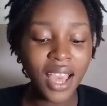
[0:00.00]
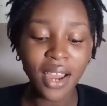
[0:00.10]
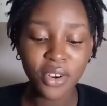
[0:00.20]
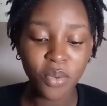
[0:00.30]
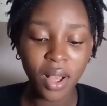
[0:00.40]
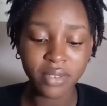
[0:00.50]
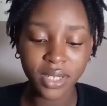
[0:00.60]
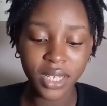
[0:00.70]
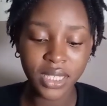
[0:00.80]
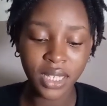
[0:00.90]
I don't know why I'm
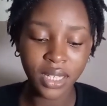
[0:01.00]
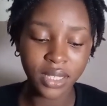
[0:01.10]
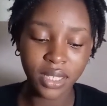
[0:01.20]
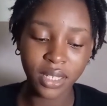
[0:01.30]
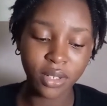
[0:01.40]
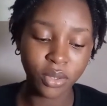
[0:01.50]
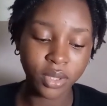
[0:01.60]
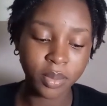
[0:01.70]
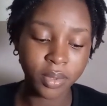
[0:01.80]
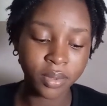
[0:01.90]
still saying that thing a
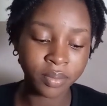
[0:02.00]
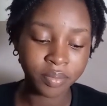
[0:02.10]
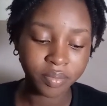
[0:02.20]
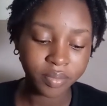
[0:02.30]
lot, but.